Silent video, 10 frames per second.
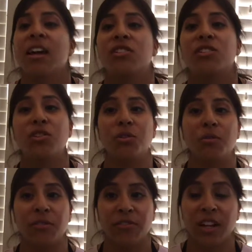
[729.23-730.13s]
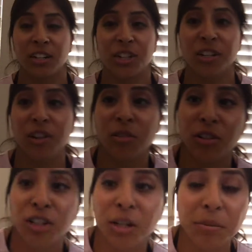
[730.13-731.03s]
student reflection and
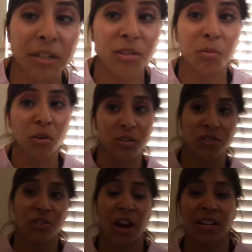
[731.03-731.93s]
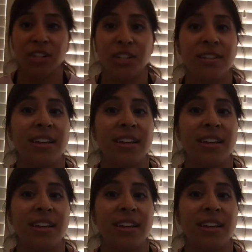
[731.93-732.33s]
ownership, explore strategies,